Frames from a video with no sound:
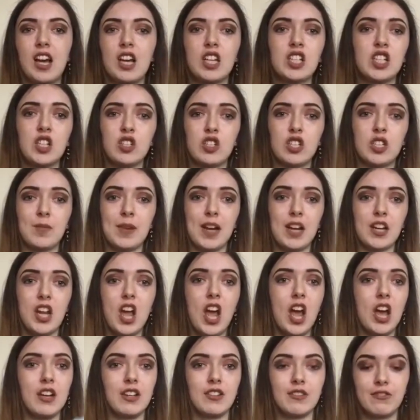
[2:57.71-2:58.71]
used to be
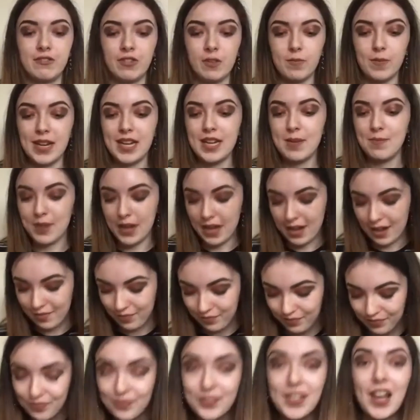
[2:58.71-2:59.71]
unheard of for me, but
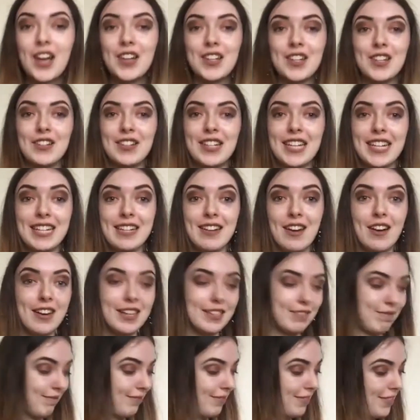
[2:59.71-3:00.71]
I don't
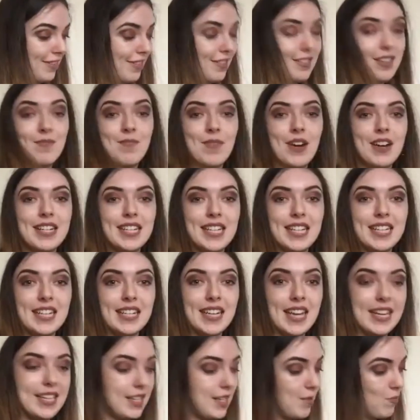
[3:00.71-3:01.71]
I I don't mind eating
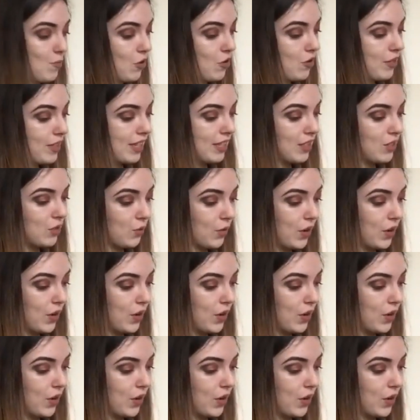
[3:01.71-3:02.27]
late anymore. That's